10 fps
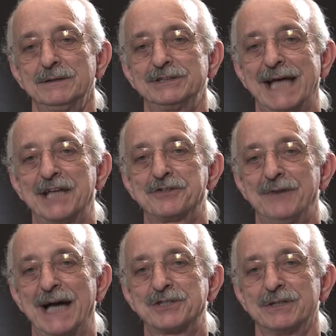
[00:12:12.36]

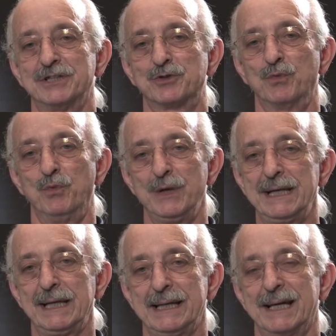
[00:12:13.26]
Satisfaction is
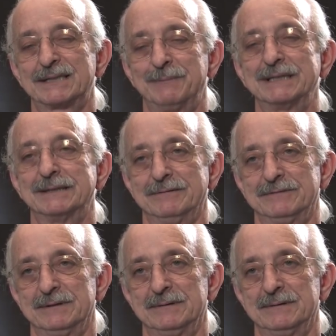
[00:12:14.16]
really expensive.